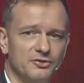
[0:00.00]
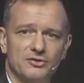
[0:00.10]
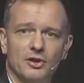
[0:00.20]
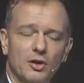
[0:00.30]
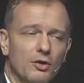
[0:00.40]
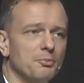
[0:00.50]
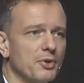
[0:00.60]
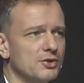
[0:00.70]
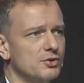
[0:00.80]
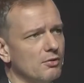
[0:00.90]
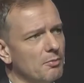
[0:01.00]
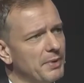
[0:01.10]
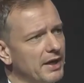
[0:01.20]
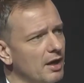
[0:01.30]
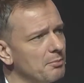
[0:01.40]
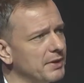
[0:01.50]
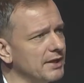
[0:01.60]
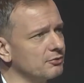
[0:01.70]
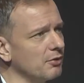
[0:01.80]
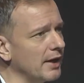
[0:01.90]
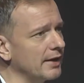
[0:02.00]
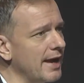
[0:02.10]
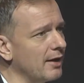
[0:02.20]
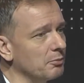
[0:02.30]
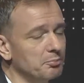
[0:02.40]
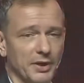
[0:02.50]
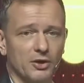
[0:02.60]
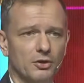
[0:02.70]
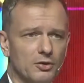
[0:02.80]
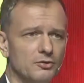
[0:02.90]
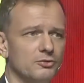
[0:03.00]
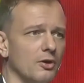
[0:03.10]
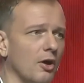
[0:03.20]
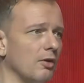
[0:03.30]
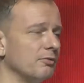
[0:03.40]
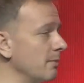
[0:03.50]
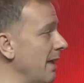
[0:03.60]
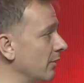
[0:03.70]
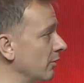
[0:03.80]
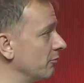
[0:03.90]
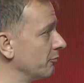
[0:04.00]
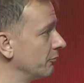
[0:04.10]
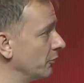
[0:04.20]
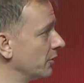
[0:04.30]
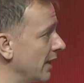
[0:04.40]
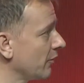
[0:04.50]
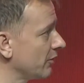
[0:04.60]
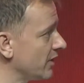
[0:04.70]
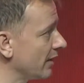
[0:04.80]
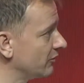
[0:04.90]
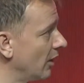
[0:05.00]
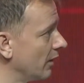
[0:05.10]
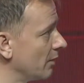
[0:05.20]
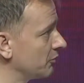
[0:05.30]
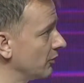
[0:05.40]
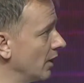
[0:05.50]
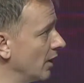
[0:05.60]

there's a lot of pressure on big companies right now because of the amount of food and agri-tech startups